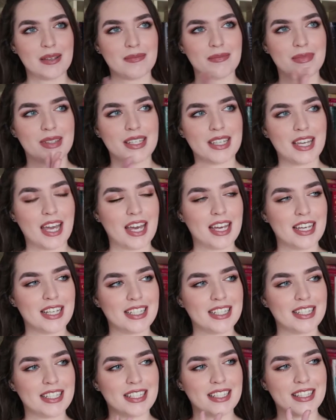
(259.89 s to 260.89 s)

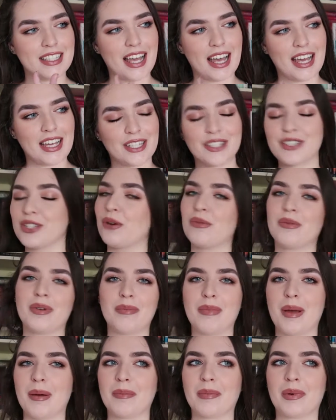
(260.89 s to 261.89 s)
because I don't
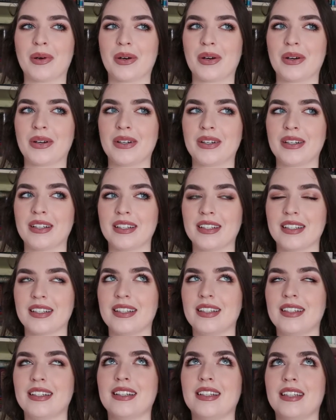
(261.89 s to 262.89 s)
remember.
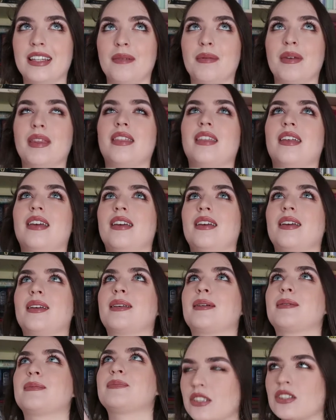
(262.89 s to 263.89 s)
Let me think.
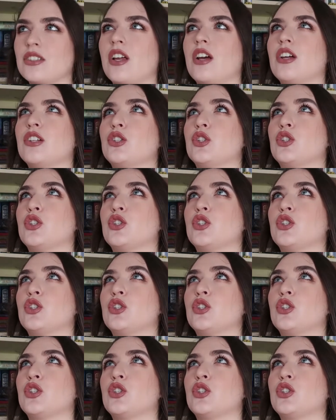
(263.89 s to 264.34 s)
It's not